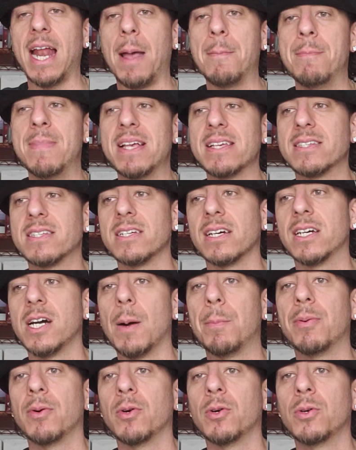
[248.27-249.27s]
I missed a
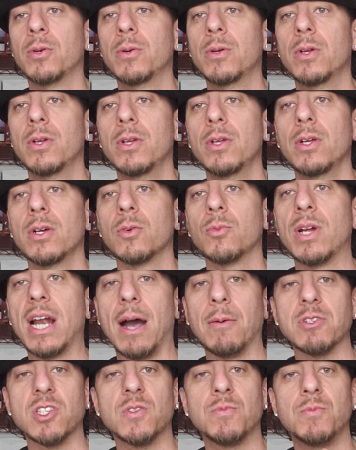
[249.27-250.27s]
couple when I
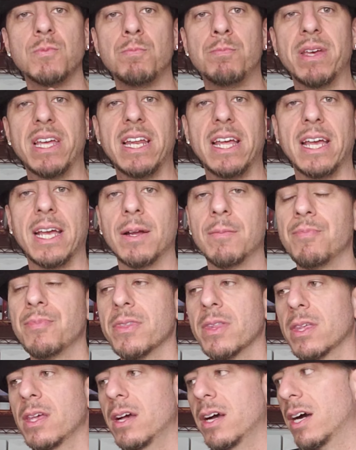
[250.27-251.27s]
was bidding.
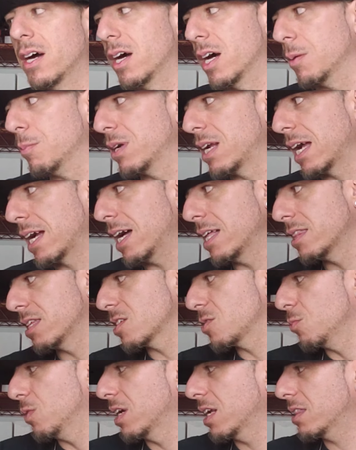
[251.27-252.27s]
Uh, but I got
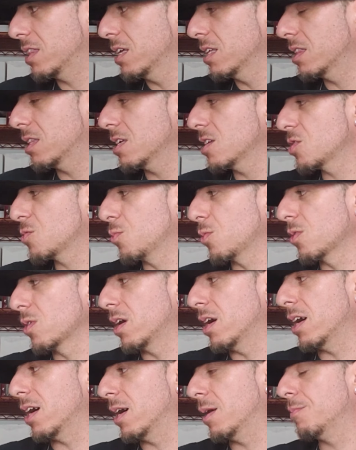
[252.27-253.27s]
this one. I think these
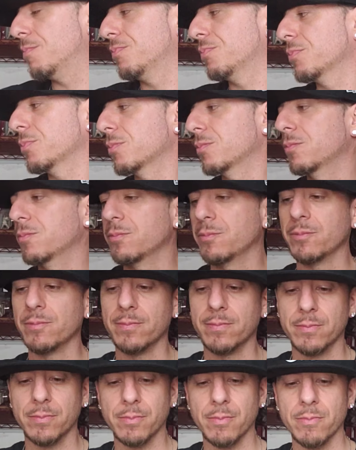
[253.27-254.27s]
were, um,
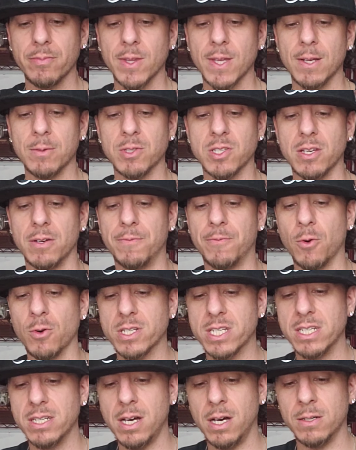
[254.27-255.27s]
was that
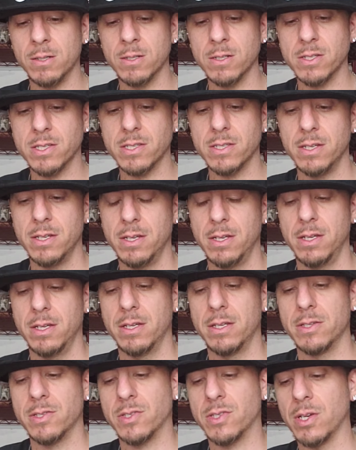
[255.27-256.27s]
$14?
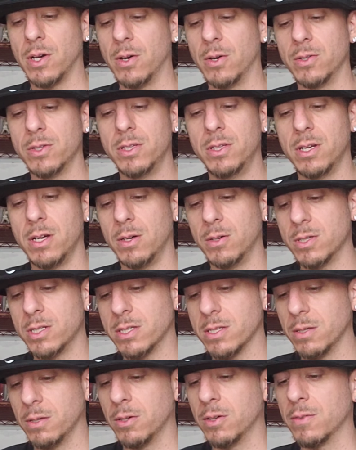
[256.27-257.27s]
So, you know,
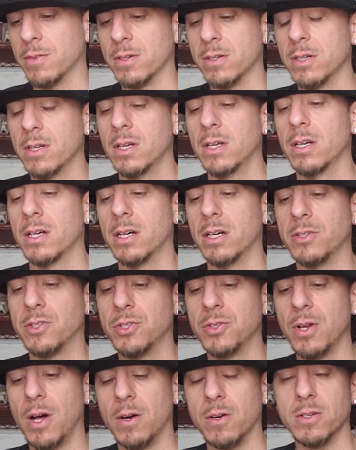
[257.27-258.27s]
just a little over uh,
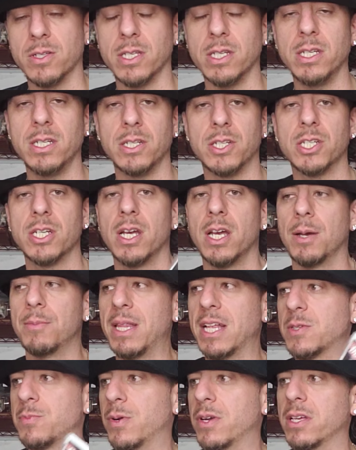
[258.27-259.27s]
$2 each. I
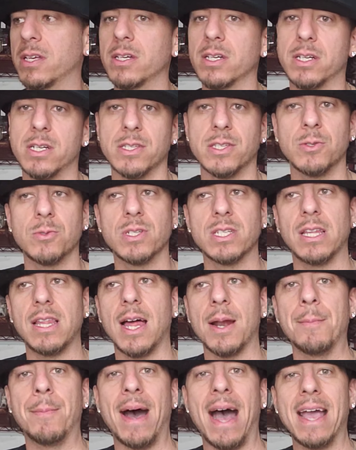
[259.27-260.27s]
mean, that's pretty good because there was a
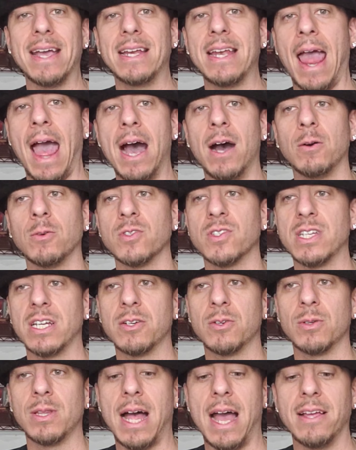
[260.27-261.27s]
lot of buy it nows
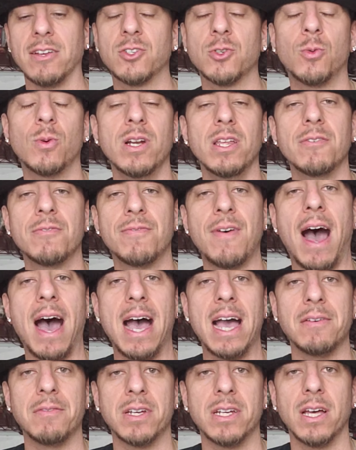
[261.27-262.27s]
that are like
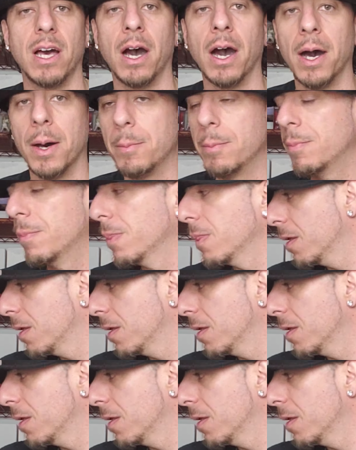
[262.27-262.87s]
25 and up.